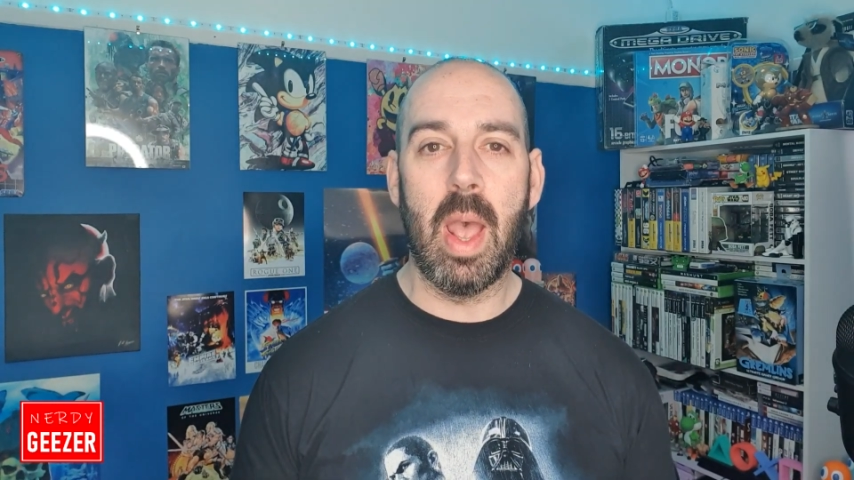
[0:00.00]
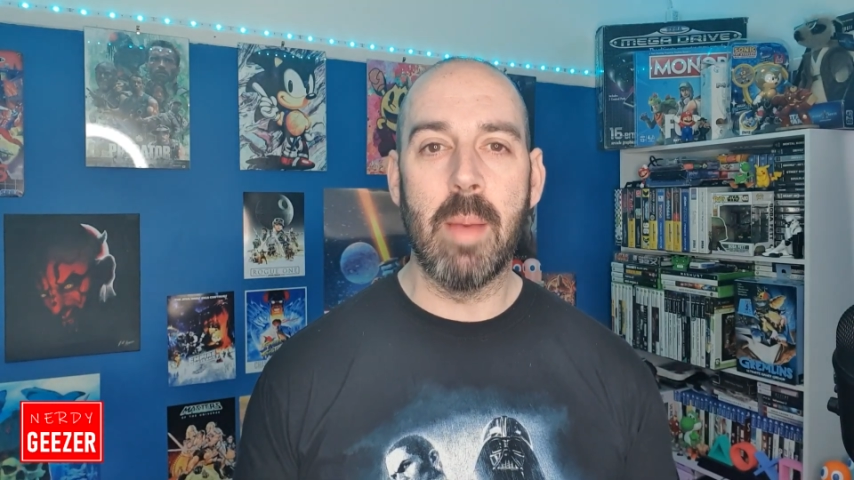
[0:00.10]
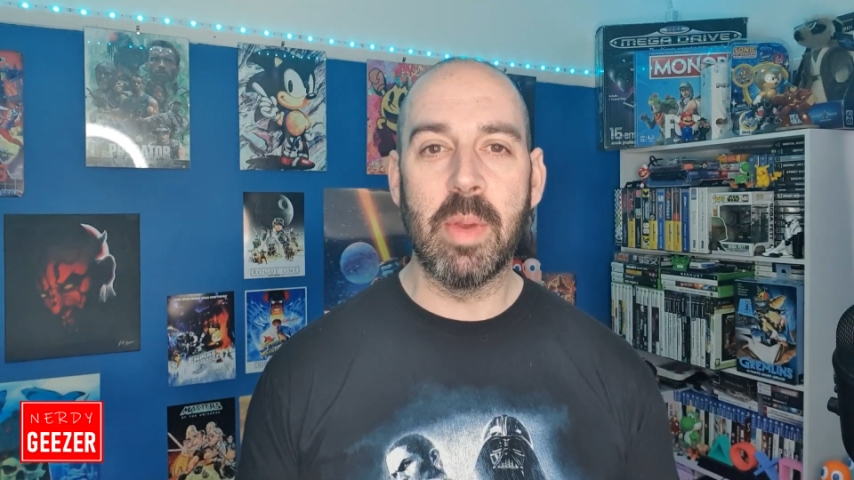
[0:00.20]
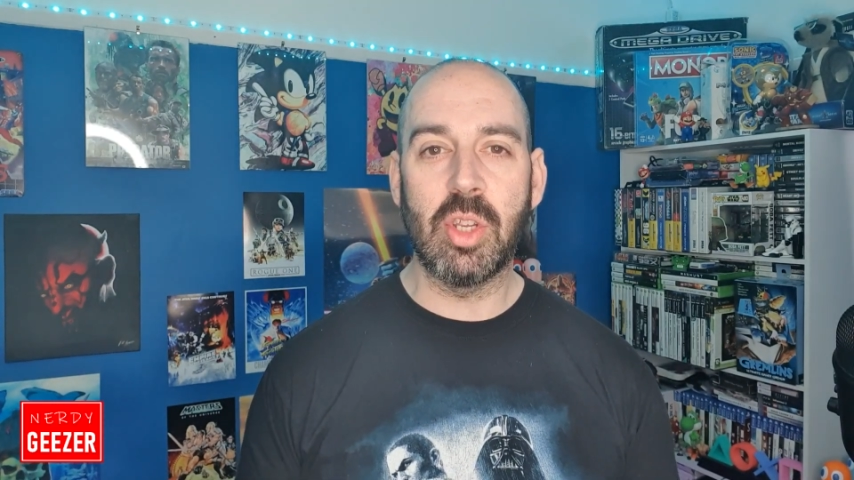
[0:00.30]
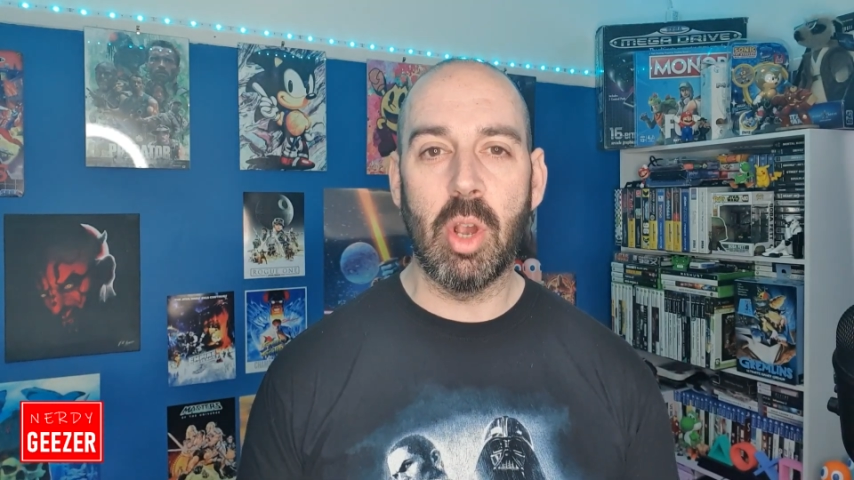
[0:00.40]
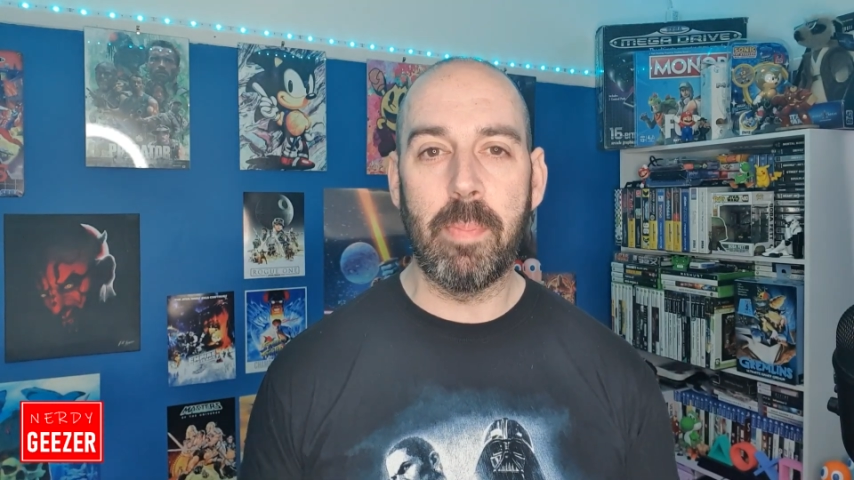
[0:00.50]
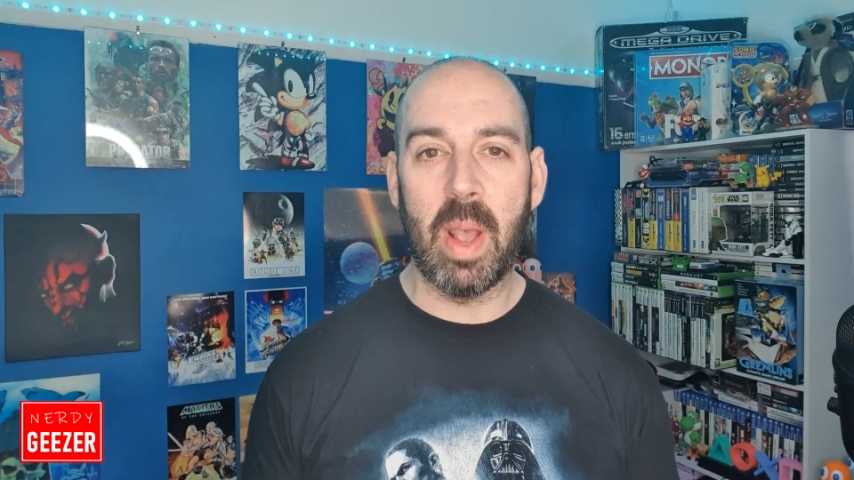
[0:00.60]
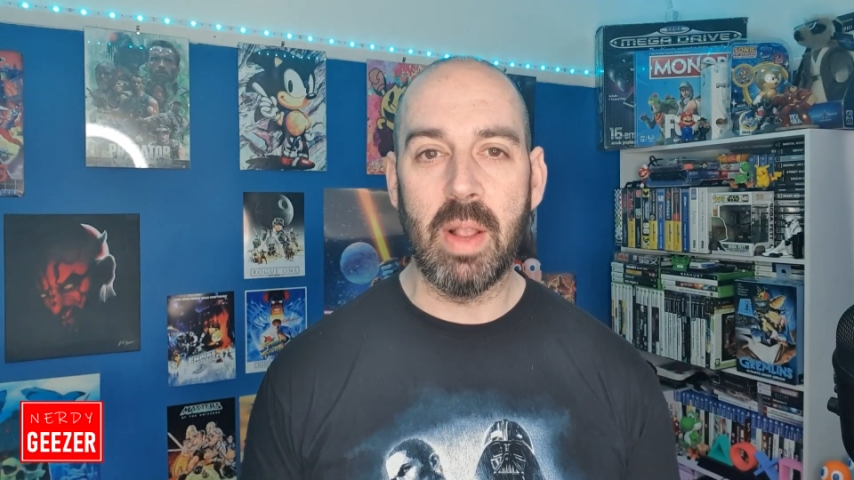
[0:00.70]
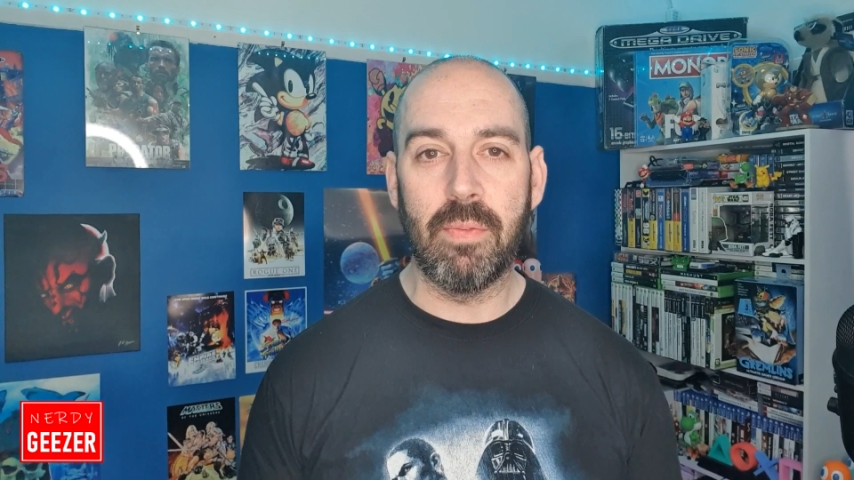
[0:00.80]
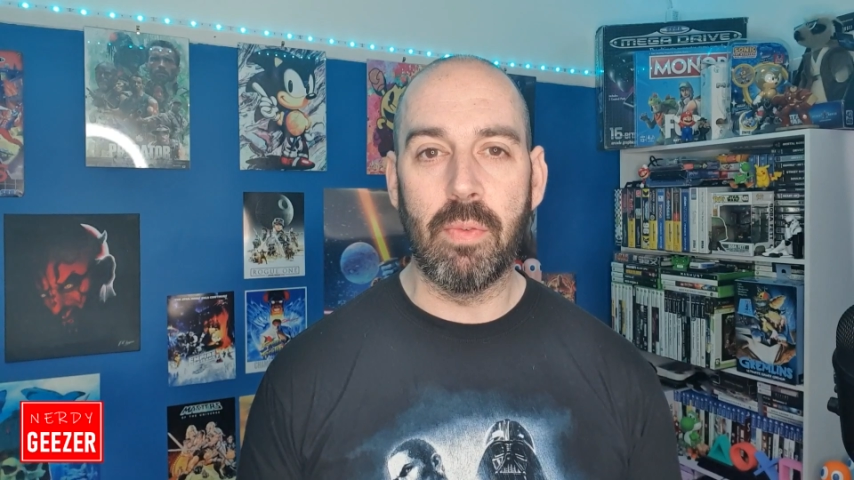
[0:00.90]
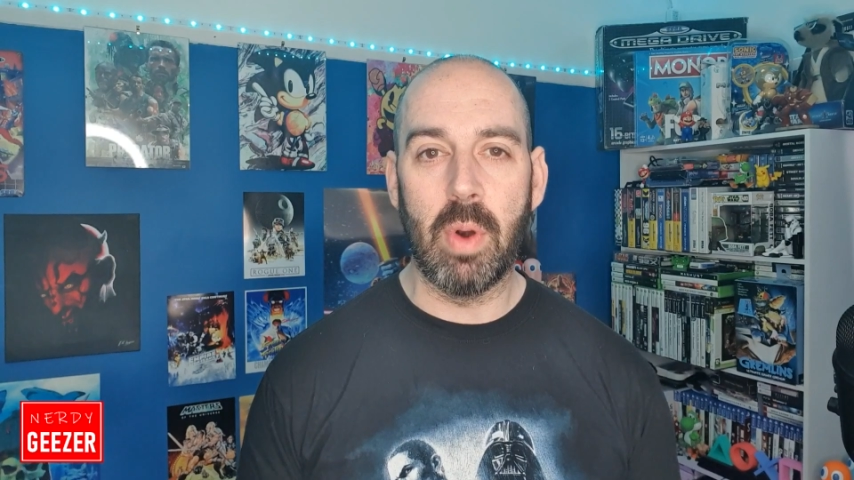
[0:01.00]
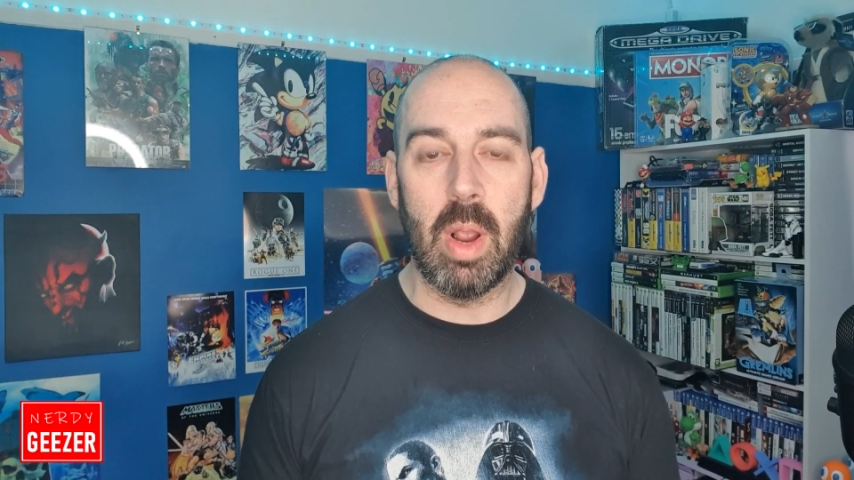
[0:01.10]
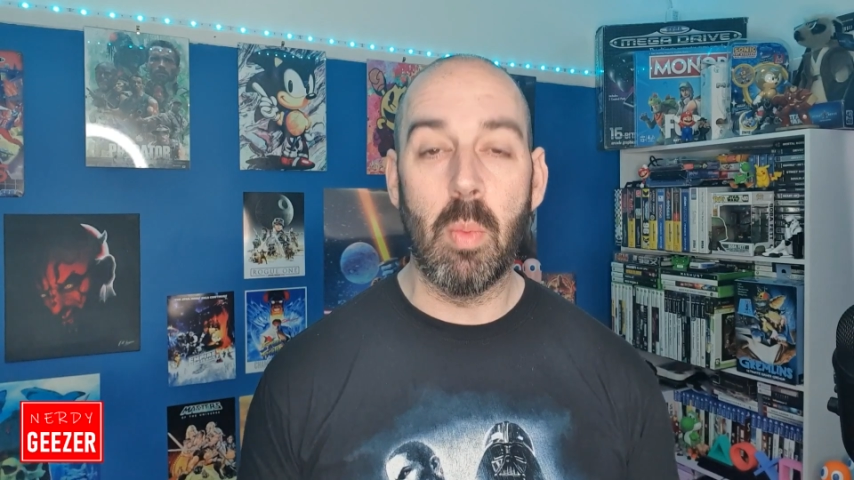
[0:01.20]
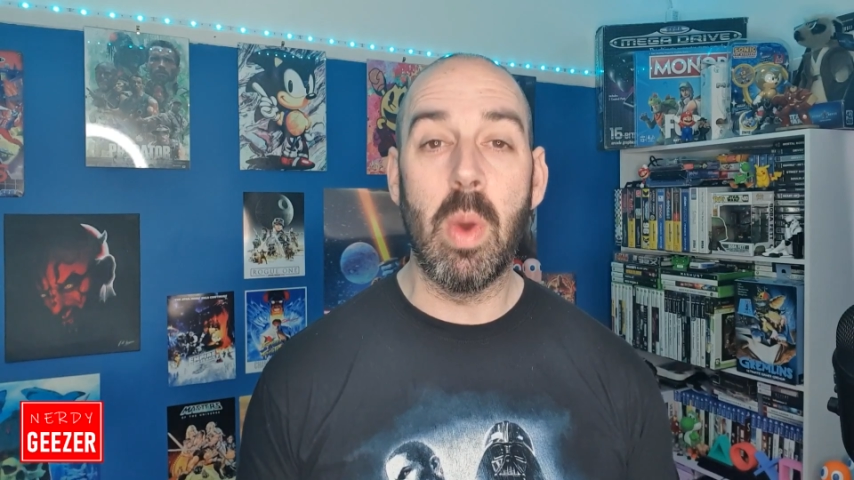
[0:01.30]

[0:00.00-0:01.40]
how much I paid for it,